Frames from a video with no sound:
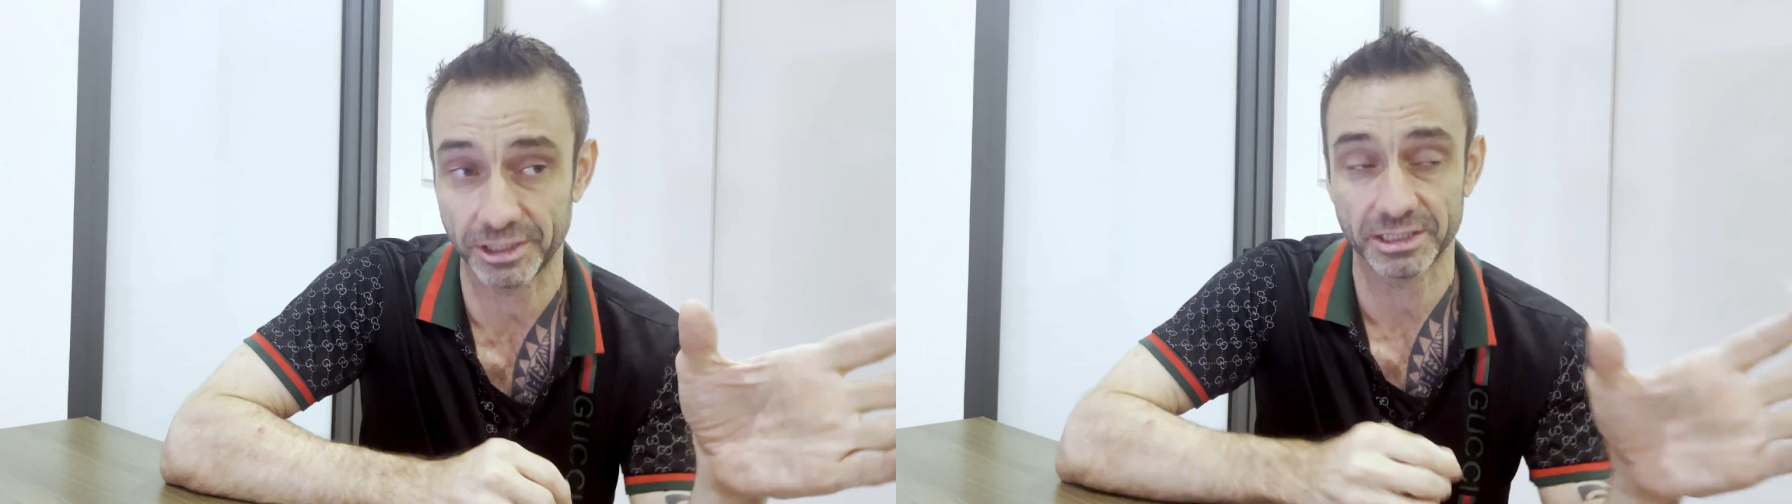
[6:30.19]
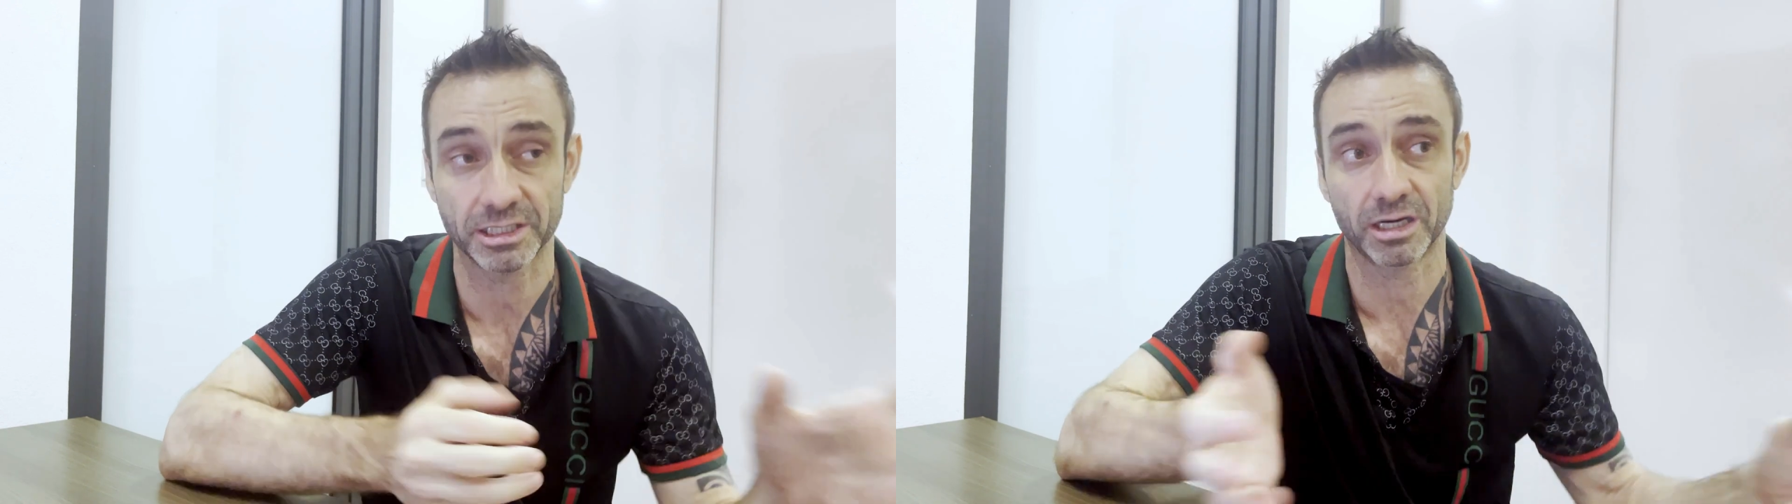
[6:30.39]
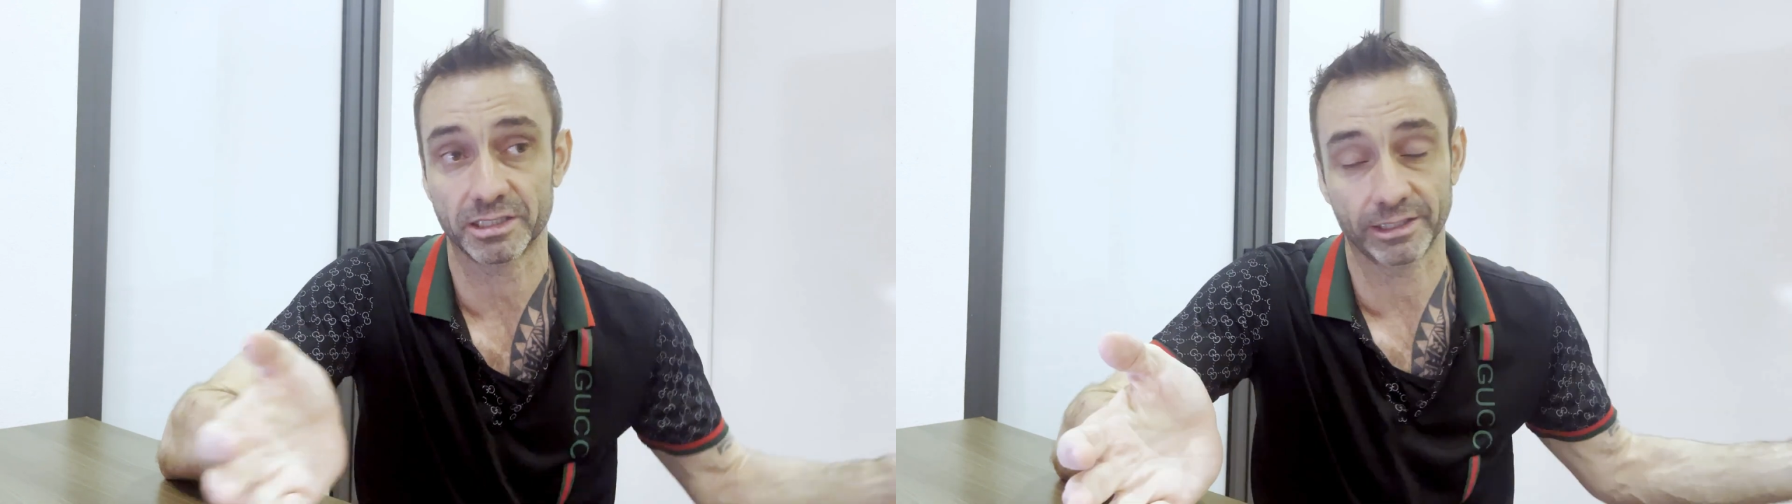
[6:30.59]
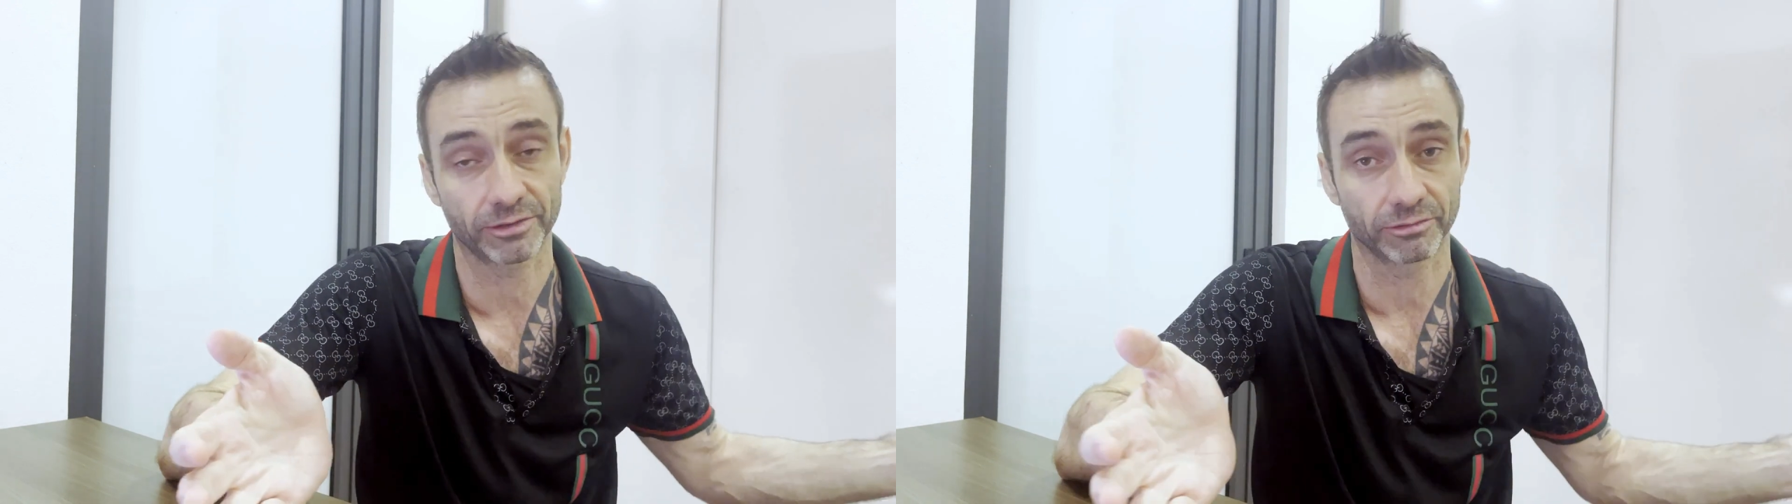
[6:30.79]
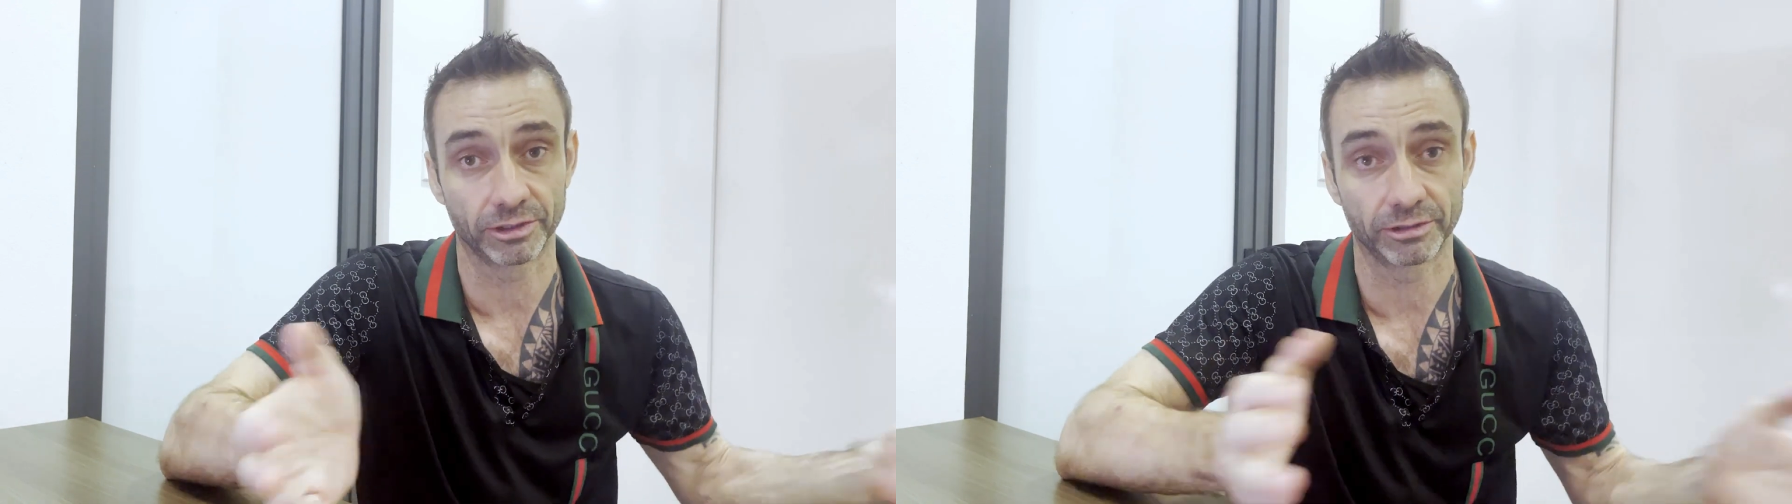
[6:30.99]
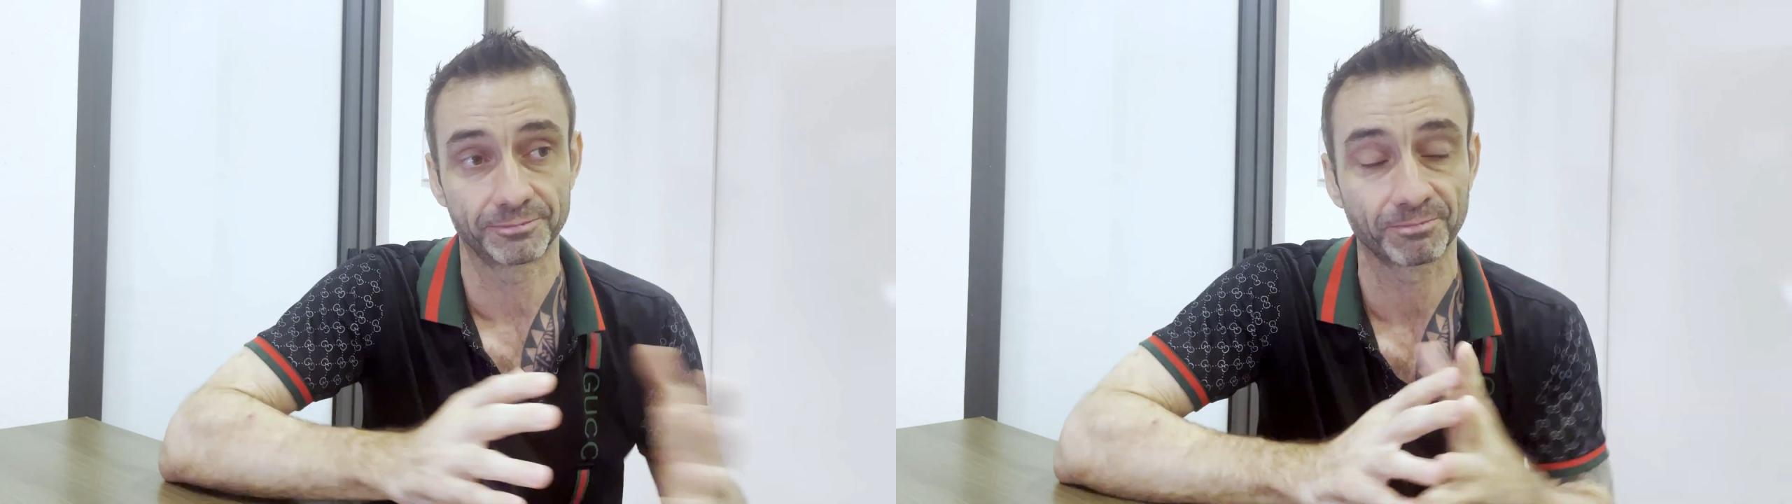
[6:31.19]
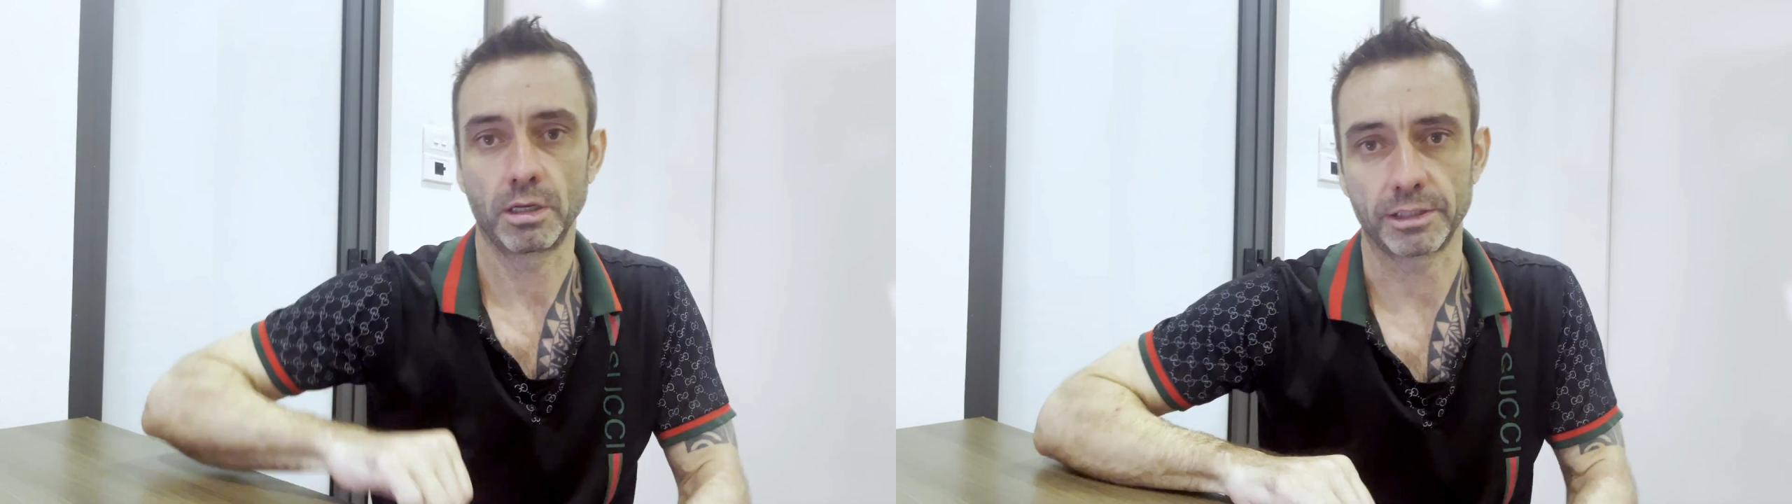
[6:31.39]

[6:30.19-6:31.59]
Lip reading: can talk down the road.